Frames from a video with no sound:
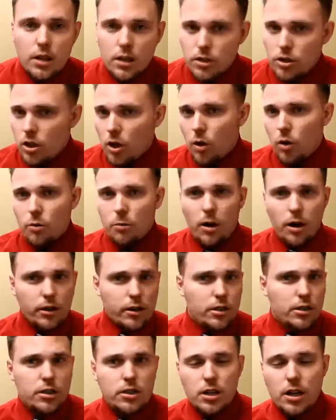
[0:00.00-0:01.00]
So the
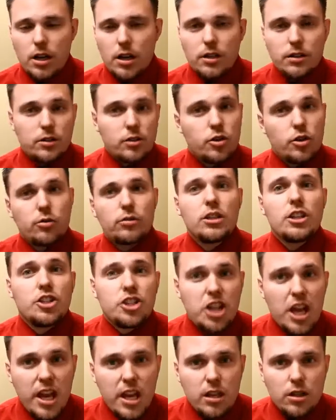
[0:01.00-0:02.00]
market's certainly
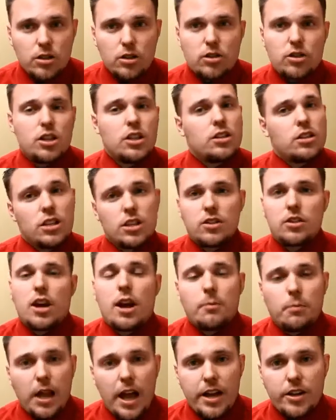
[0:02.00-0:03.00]
changed since this
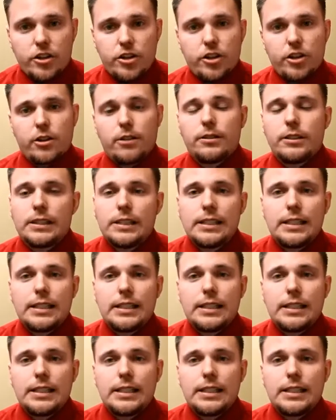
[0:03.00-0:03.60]
time last year.